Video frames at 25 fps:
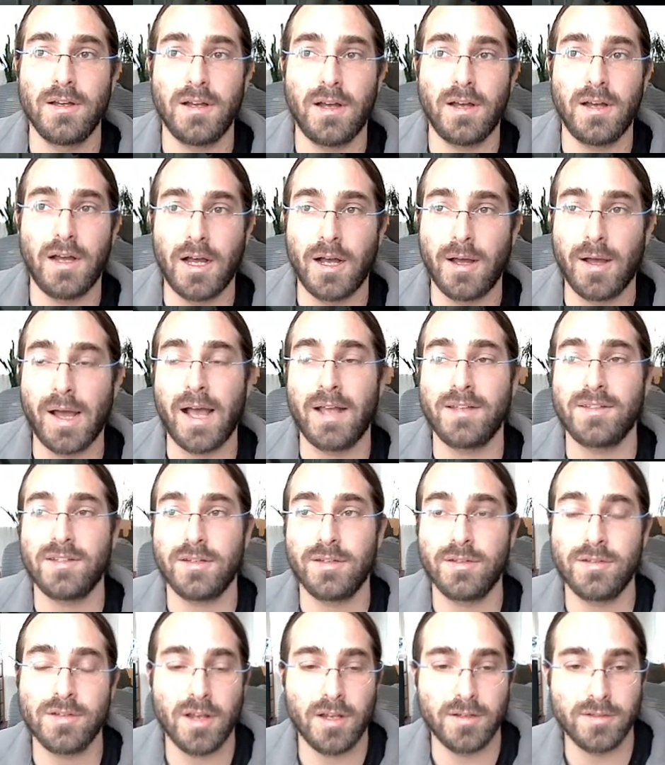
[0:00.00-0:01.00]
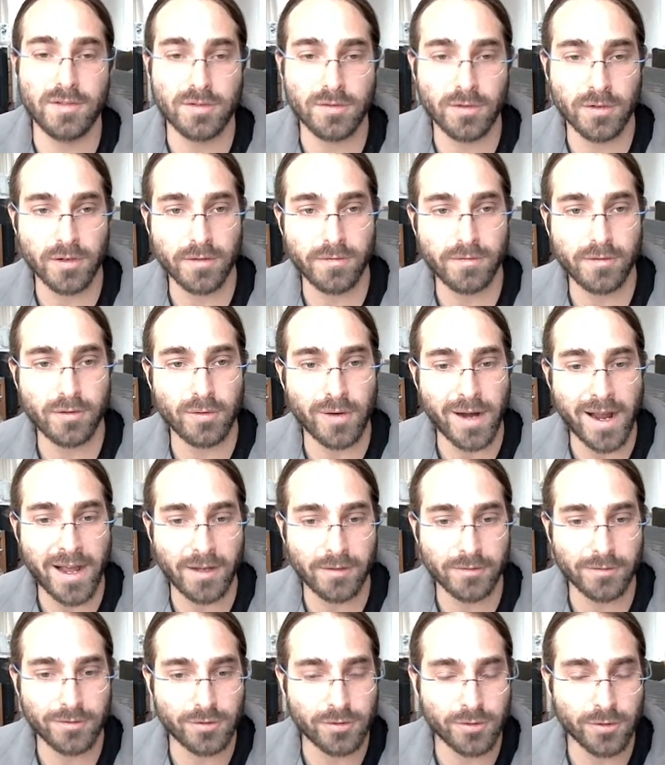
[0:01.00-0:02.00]
as a sort of
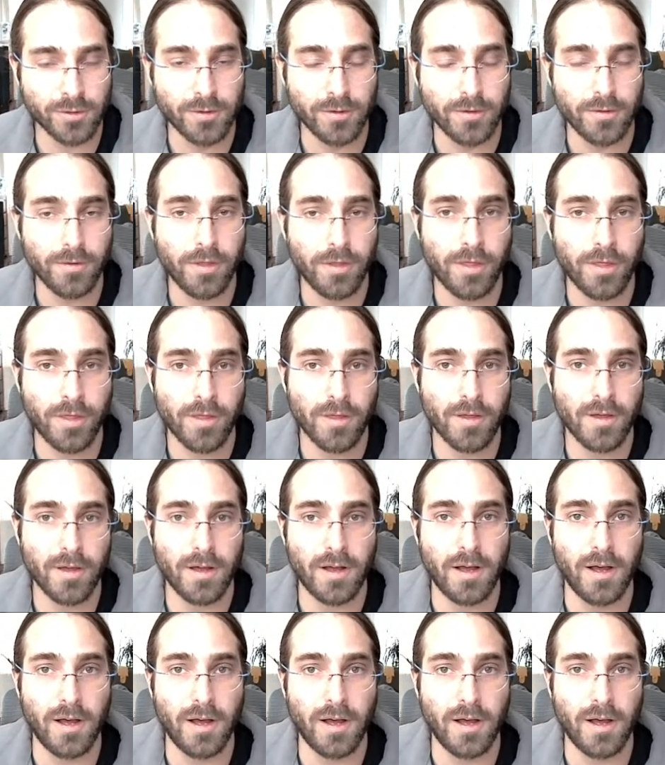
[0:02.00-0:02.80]
ground truth,